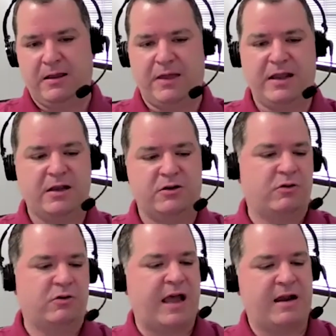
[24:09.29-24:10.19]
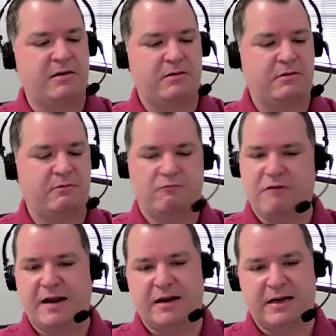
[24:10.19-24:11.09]
They can do that
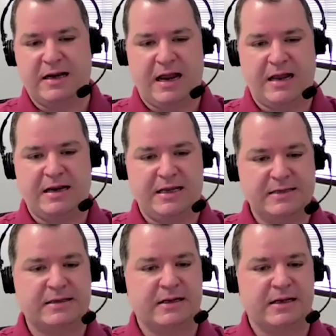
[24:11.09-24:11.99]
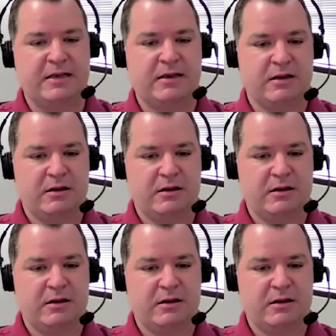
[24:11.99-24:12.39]
readily and easily